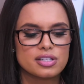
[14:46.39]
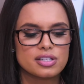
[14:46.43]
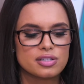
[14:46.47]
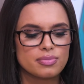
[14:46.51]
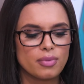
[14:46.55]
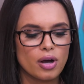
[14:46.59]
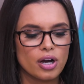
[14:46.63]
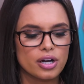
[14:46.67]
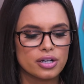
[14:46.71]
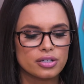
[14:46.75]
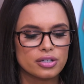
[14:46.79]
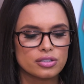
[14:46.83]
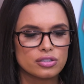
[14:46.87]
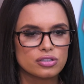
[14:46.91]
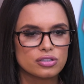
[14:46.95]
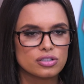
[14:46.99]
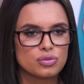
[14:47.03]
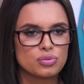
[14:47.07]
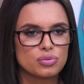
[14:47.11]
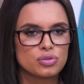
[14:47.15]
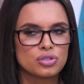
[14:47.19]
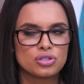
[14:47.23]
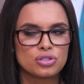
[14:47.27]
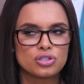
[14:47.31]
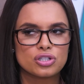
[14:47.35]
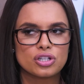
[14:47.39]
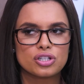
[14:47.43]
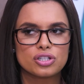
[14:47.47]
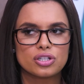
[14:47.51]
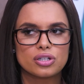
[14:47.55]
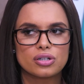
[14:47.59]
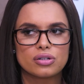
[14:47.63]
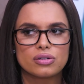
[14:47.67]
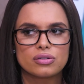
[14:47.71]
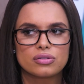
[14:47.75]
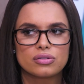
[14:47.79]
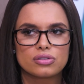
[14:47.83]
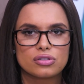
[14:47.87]
It's smart. It's what you should
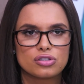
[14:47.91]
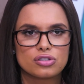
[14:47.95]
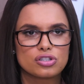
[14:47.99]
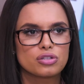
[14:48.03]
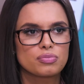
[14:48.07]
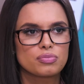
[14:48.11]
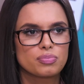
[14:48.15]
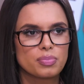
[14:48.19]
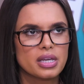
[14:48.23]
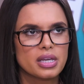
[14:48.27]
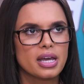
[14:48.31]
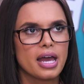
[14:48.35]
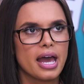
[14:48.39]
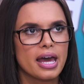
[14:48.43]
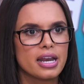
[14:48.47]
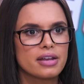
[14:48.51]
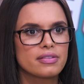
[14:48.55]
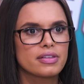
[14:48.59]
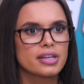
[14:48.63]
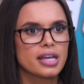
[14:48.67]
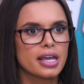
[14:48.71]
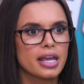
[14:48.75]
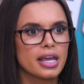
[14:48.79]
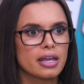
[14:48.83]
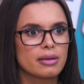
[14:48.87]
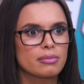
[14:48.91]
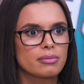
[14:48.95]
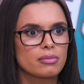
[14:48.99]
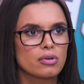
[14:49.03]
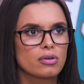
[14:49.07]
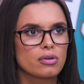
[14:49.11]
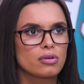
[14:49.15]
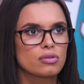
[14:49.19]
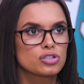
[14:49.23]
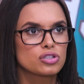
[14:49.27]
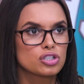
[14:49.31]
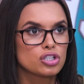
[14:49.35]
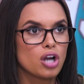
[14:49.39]
do. You should be ahead of the game.
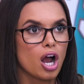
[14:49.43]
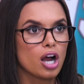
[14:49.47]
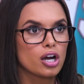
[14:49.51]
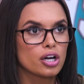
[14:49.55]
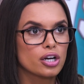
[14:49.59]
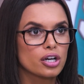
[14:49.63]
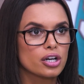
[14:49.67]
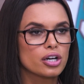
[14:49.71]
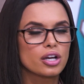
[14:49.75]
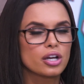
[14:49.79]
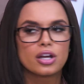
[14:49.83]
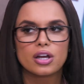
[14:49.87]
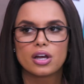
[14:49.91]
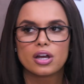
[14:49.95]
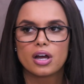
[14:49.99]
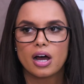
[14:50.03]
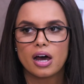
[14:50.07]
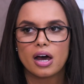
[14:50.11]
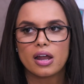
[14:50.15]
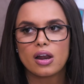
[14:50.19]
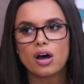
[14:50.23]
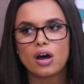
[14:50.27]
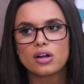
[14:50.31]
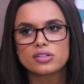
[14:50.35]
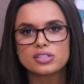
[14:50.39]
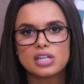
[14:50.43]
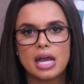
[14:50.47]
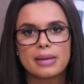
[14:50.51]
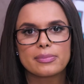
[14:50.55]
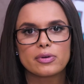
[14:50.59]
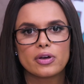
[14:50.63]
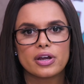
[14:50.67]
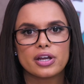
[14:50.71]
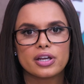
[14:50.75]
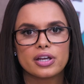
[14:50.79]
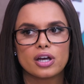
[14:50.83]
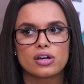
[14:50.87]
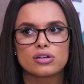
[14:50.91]
Shocker. An all-time
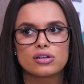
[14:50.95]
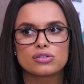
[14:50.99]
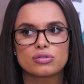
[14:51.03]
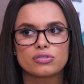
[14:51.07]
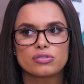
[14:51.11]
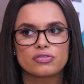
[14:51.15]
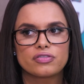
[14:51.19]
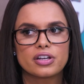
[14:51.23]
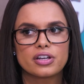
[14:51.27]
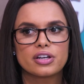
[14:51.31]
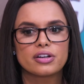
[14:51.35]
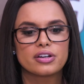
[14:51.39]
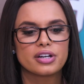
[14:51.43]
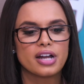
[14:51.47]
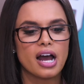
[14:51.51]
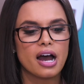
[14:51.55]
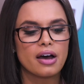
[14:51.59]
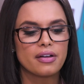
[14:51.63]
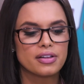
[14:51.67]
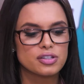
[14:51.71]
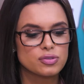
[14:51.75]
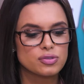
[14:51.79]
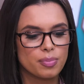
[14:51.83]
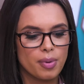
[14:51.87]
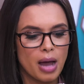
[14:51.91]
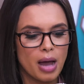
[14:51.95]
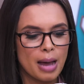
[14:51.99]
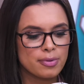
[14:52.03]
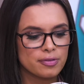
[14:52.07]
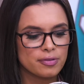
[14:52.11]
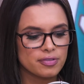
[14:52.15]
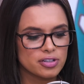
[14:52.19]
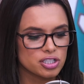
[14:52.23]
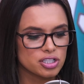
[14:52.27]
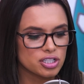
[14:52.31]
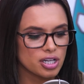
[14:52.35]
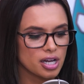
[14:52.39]
great coach would figure it out. That's what Popovich